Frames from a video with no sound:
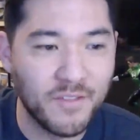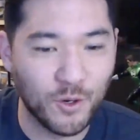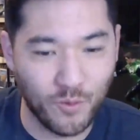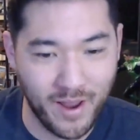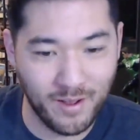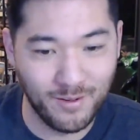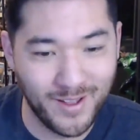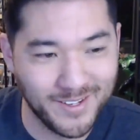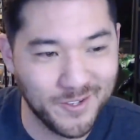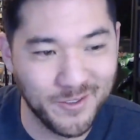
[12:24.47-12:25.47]
Grail
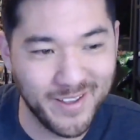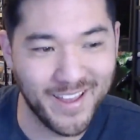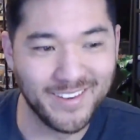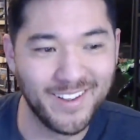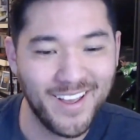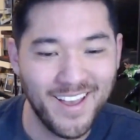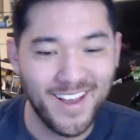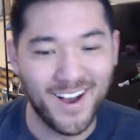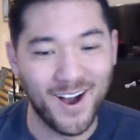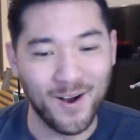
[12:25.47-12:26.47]
until the end.
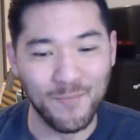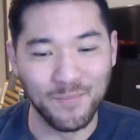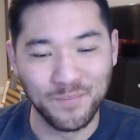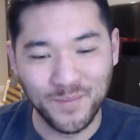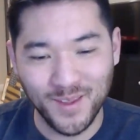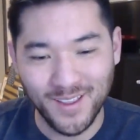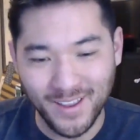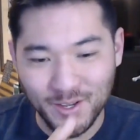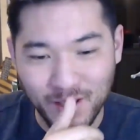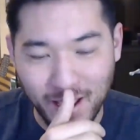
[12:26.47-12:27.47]
And
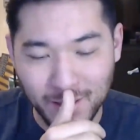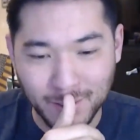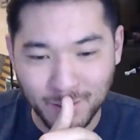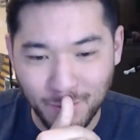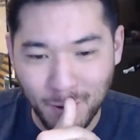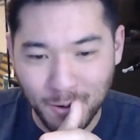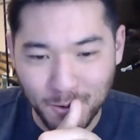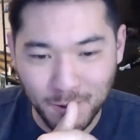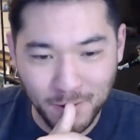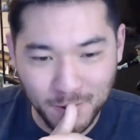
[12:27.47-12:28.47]
you guys
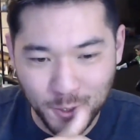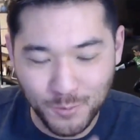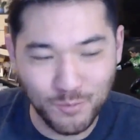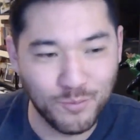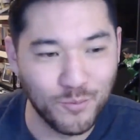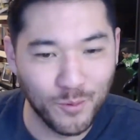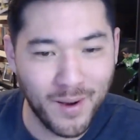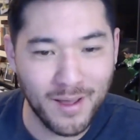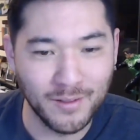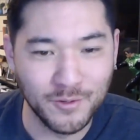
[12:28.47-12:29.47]
will
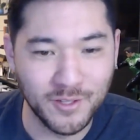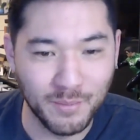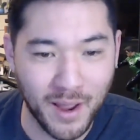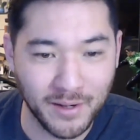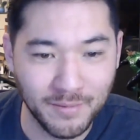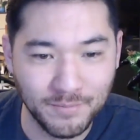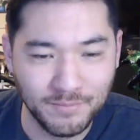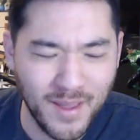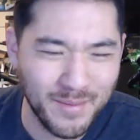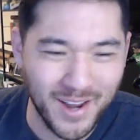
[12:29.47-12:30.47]
probably lose their mind.
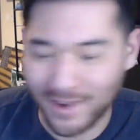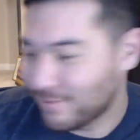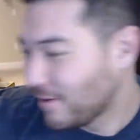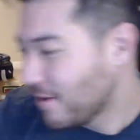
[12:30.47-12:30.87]
Maybe not.